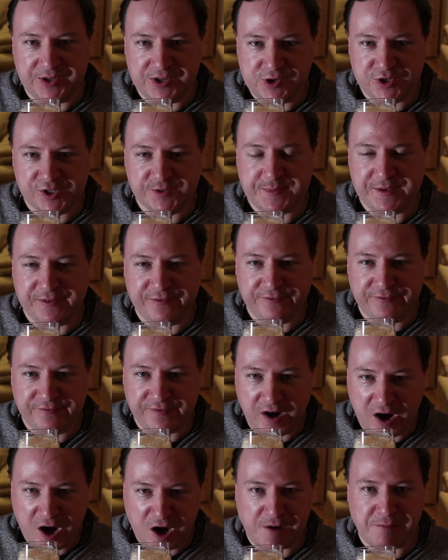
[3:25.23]
It used to be
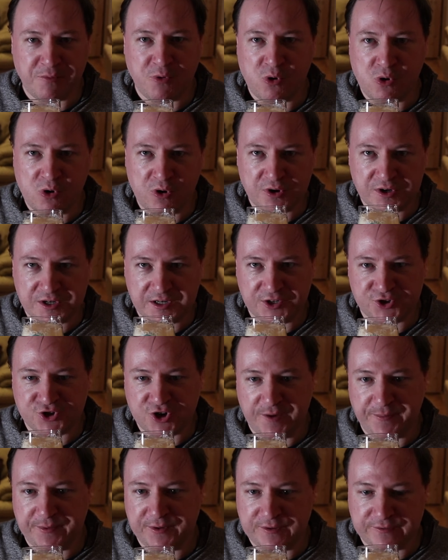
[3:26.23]
far more
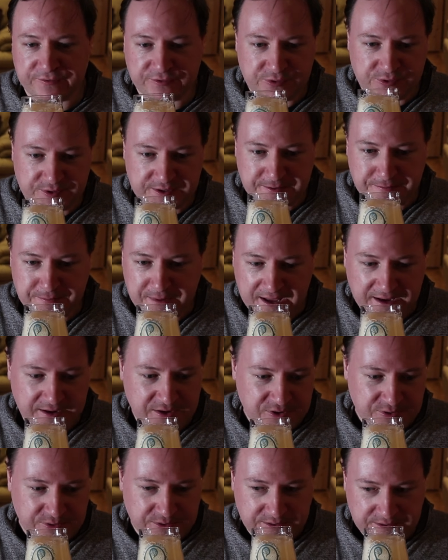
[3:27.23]
tropical fruits and
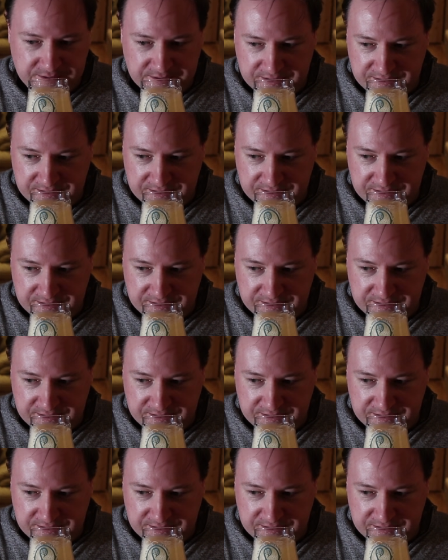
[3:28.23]
mango